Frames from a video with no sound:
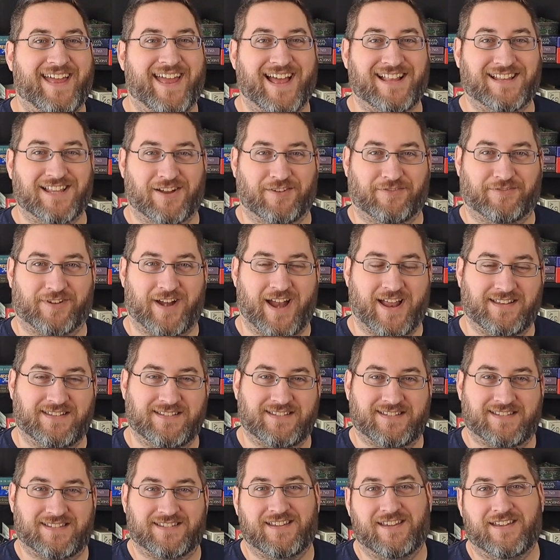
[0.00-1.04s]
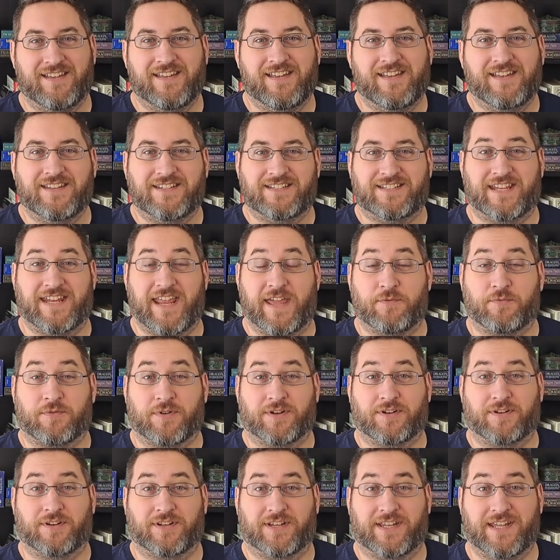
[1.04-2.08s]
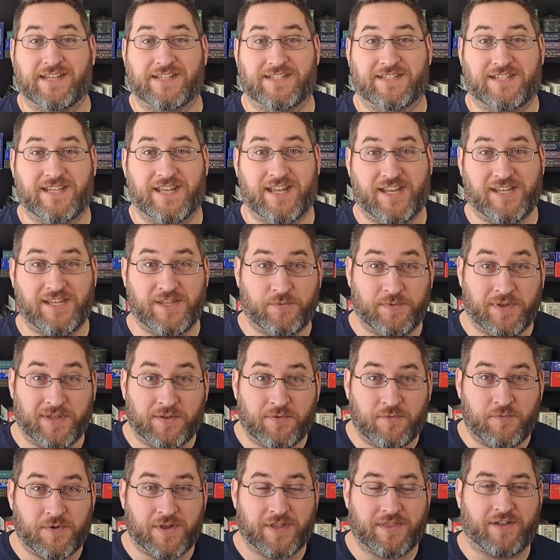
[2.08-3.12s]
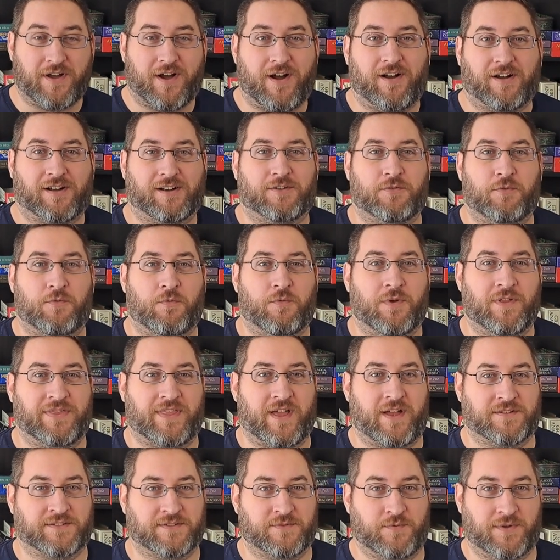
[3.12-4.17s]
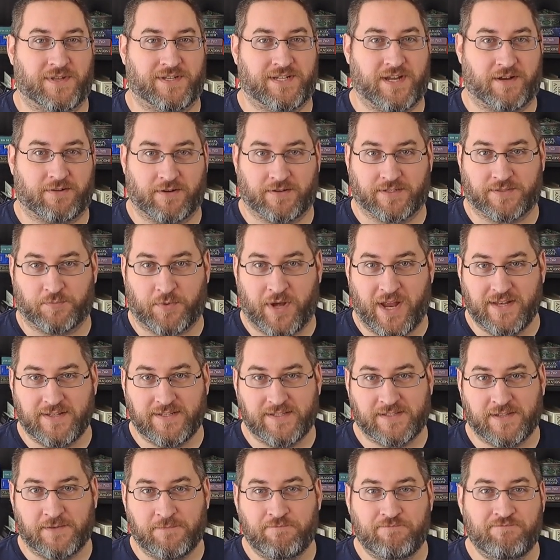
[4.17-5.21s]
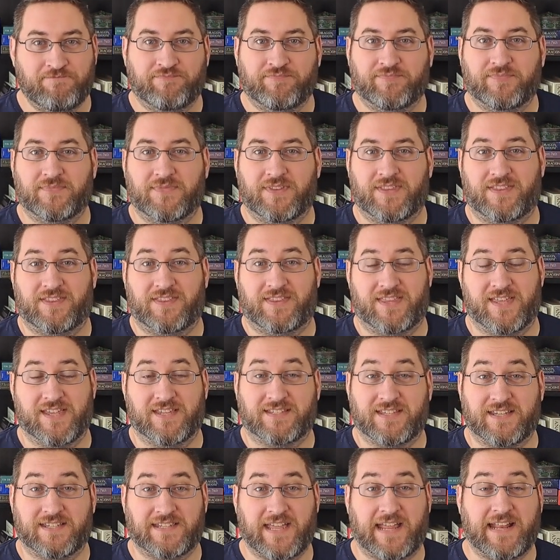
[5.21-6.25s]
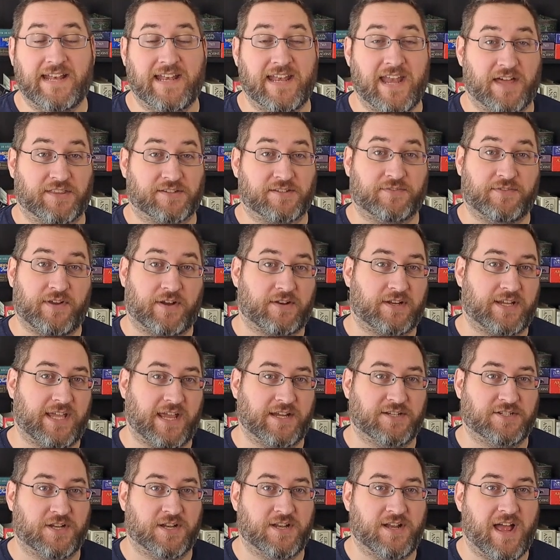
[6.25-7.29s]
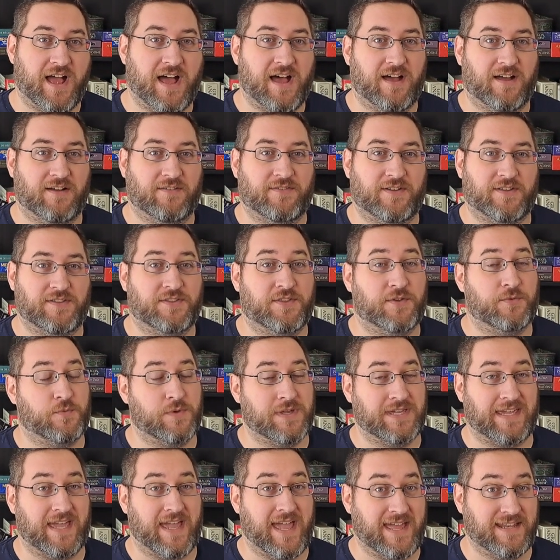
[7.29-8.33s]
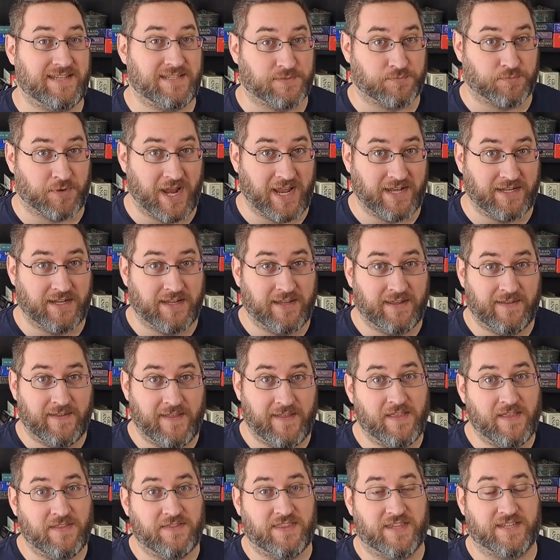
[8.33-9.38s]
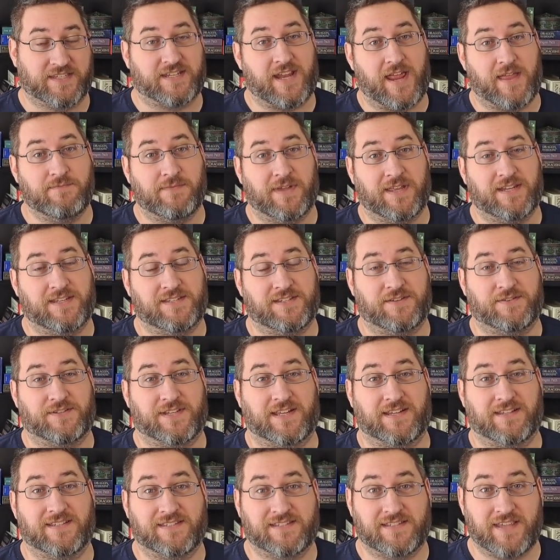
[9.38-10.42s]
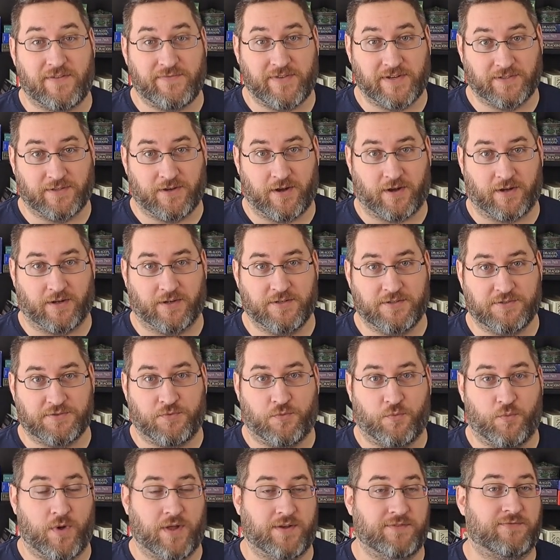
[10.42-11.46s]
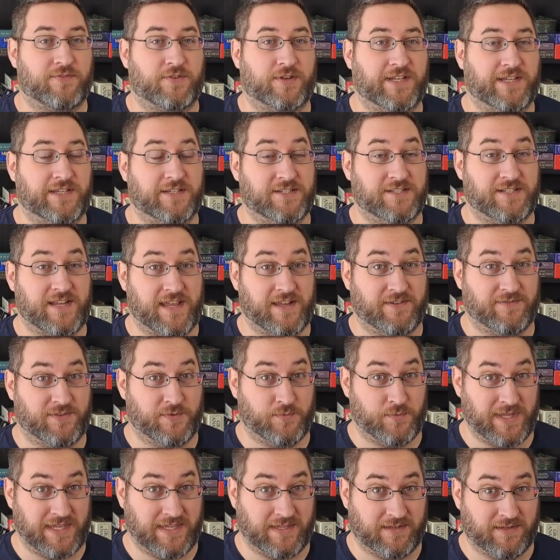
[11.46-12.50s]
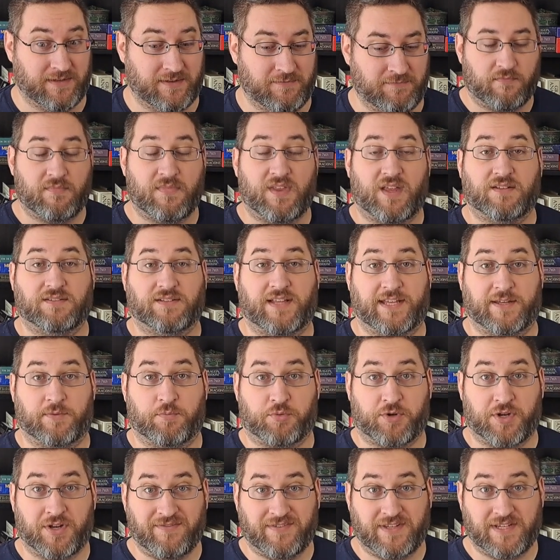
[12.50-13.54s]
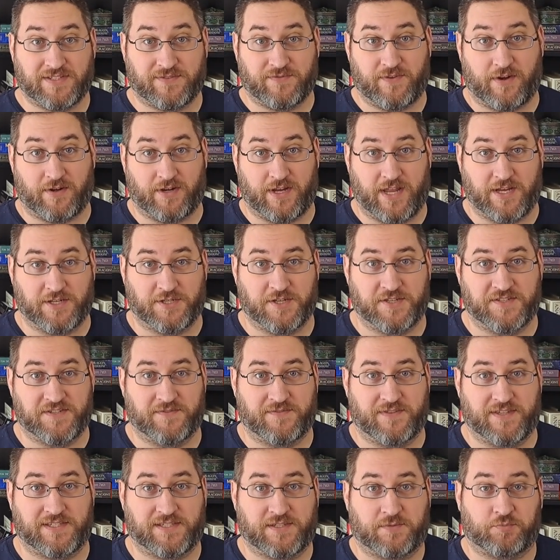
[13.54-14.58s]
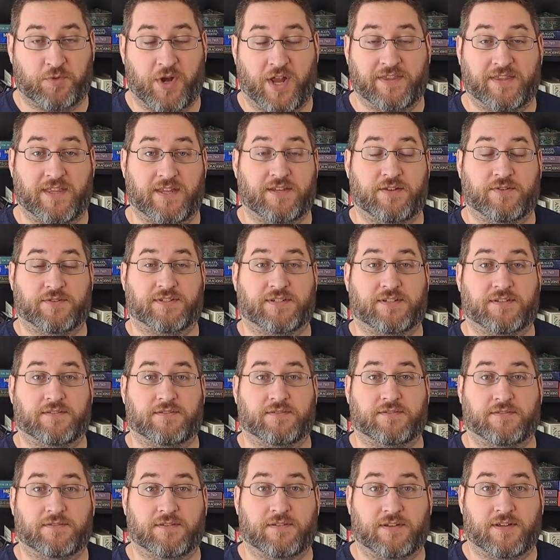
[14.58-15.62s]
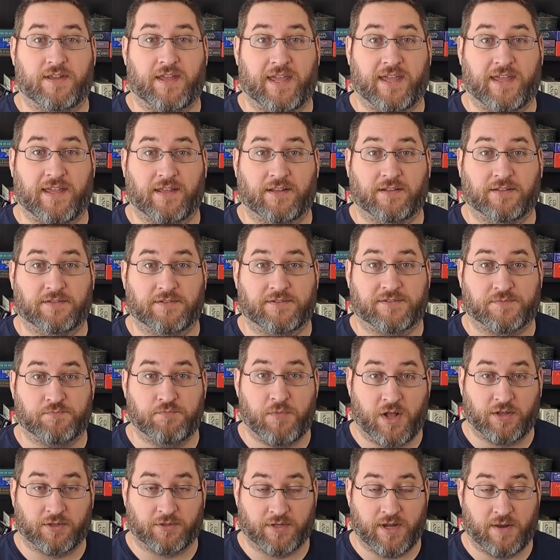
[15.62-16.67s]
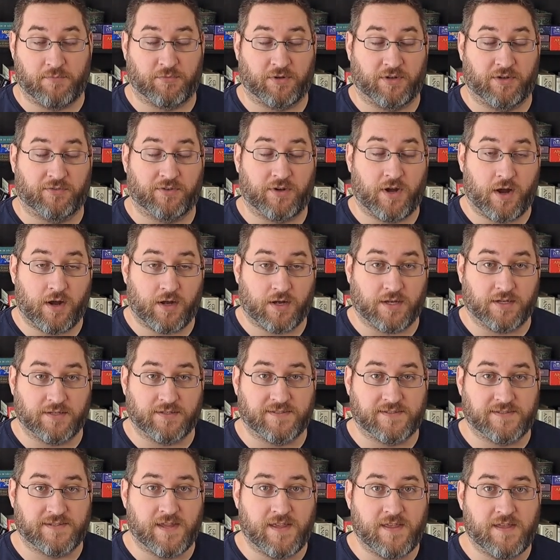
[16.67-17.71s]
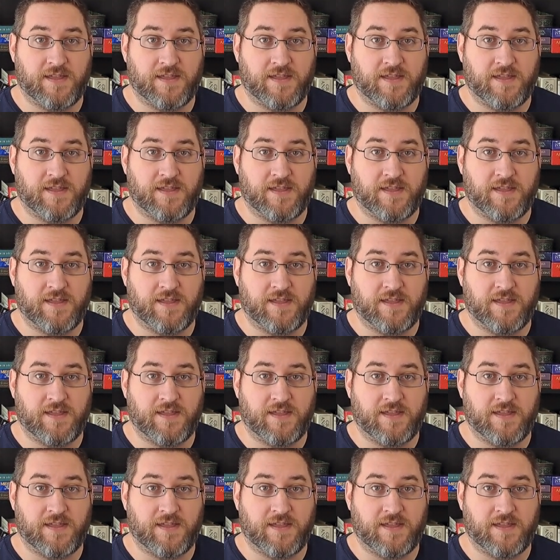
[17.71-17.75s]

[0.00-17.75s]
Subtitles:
Hello, friends. Today we're continuing with our 1001 tarot spreads. This is another variation of the week ahead spread. This time it is using seven cards, one for each day of the week. Like previous variations of the spread that used a smaller number of cards,